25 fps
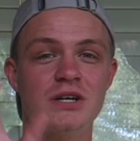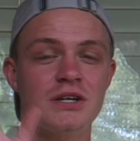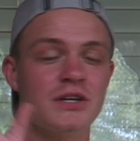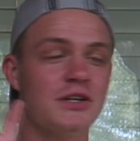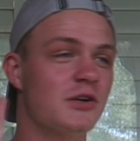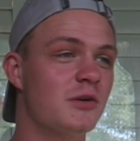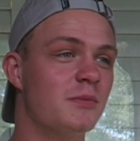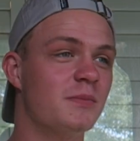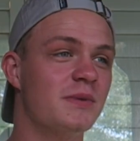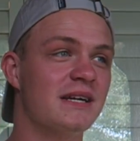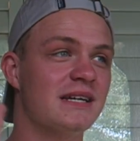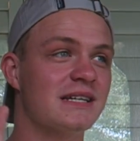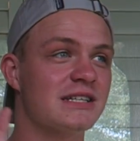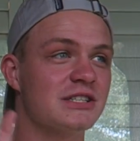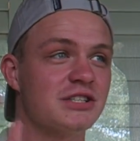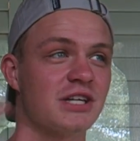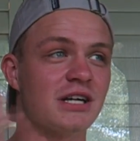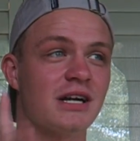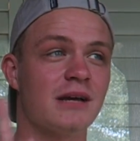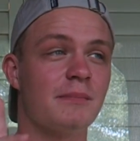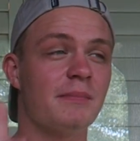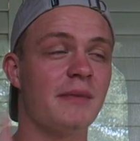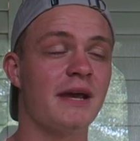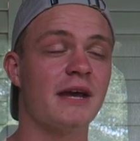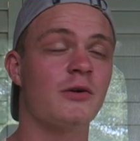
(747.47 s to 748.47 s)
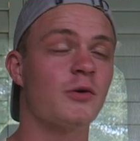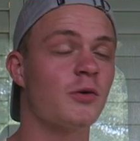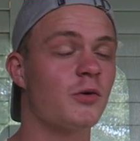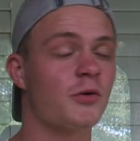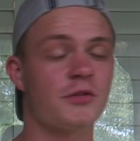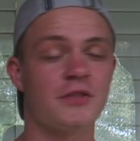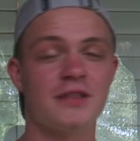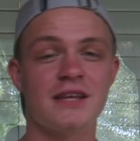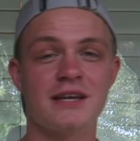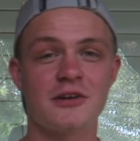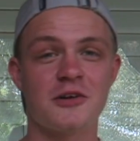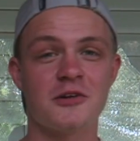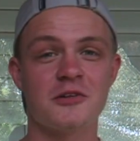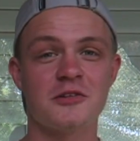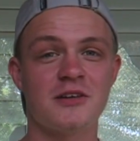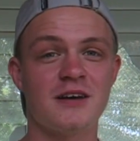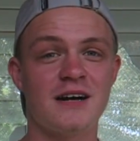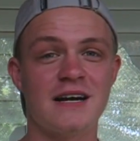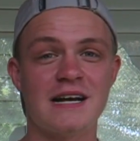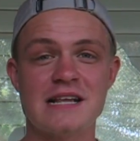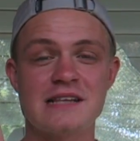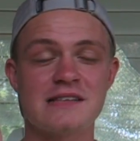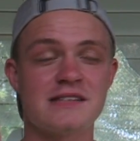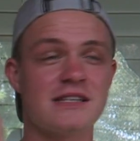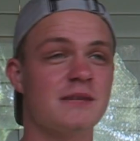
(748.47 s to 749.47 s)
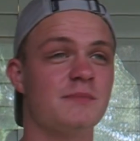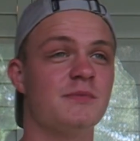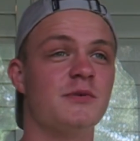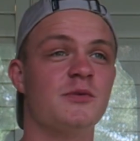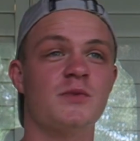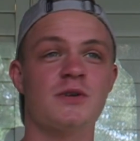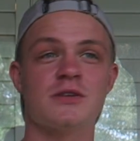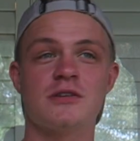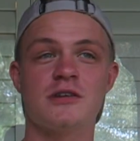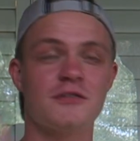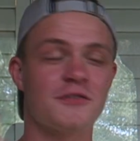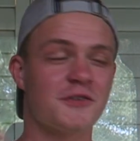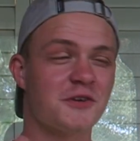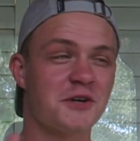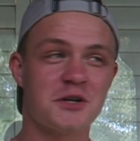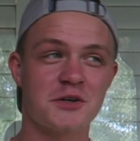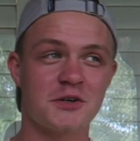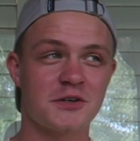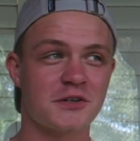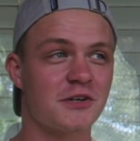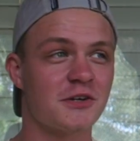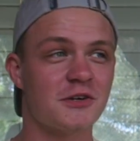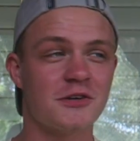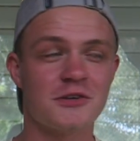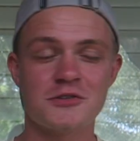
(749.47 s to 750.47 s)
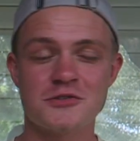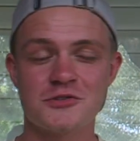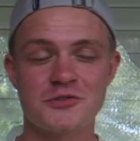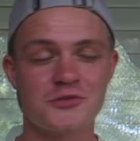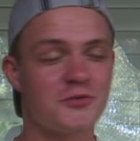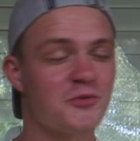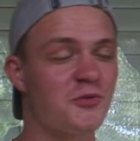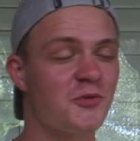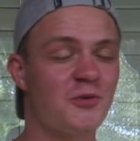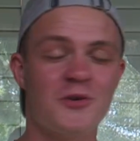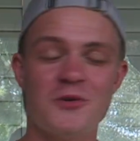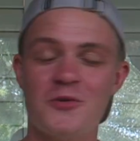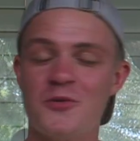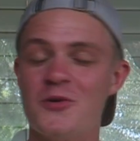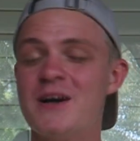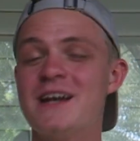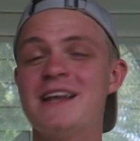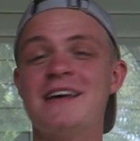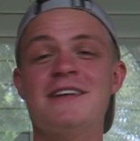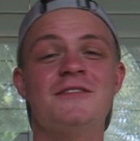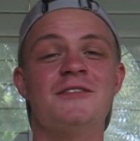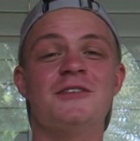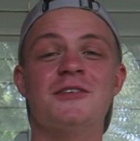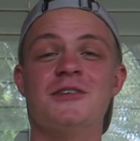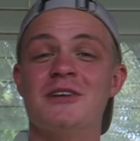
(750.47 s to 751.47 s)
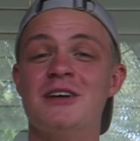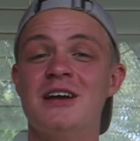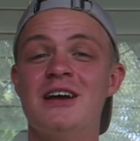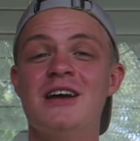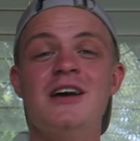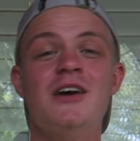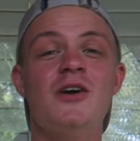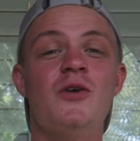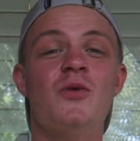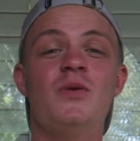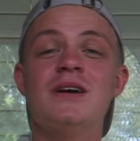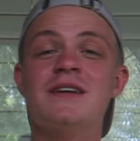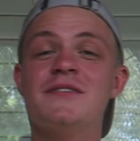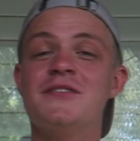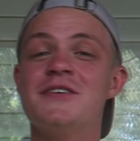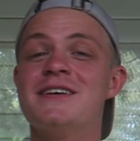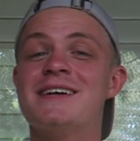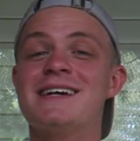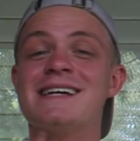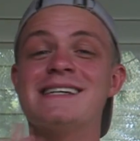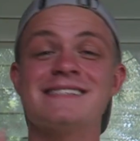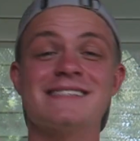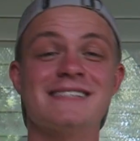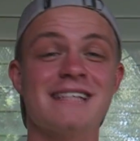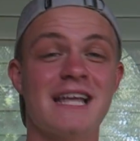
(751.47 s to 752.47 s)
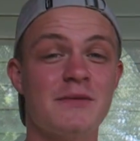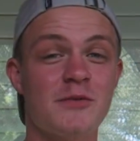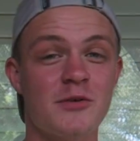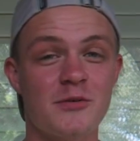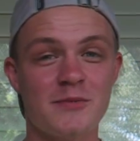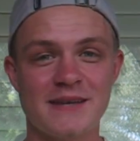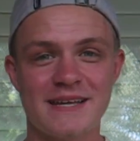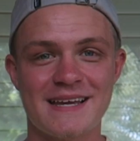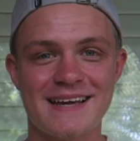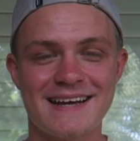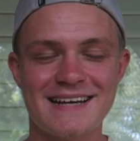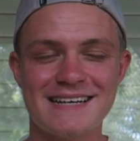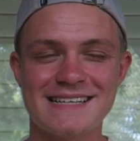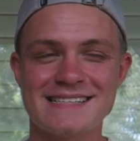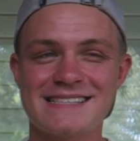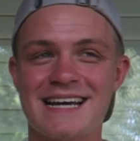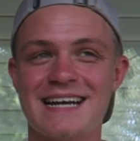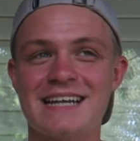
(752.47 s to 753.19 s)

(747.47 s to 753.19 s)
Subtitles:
you know, being a giant man whore thing online and sleeping with over 100 girls or whatever you guys label me as.